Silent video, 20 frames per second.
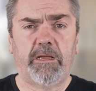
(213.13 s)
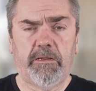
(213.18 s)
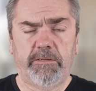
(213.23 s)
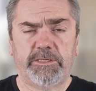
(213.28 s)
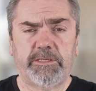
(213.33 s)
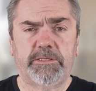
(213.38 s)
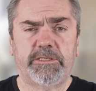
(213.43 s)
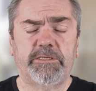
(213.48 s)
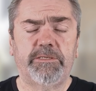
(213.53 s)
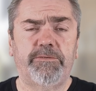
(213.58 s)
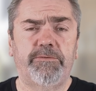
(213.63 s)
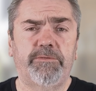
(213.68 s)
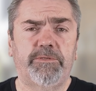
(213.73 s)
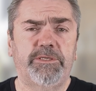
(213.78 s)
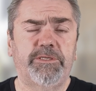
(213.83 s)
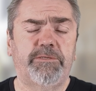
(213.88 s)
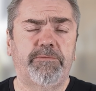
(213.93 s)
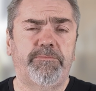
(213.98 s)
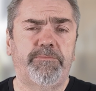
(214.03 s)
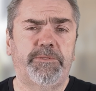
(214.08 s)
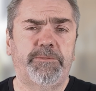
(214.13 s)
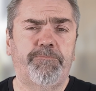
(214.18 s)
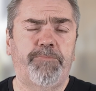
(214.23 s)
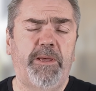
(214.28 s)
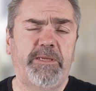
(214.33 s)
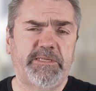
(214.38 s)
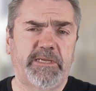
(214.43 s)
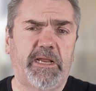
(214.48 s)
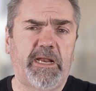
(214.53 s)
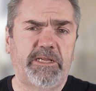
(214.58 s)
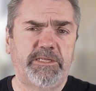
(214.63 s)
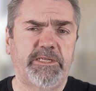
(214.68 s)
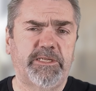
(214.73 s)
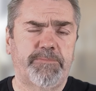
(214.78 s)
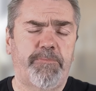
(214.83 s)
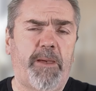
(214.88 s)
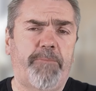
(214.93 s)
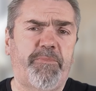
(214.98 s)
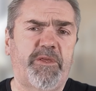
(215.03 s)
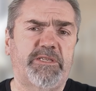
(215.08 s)
let's
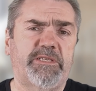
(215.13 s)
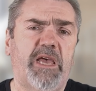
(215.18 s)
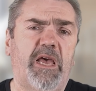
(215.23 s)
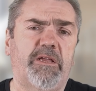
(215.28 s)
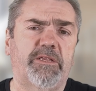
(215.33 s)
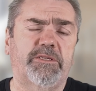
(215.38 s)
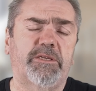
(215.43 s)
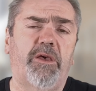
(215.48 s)
just map this out.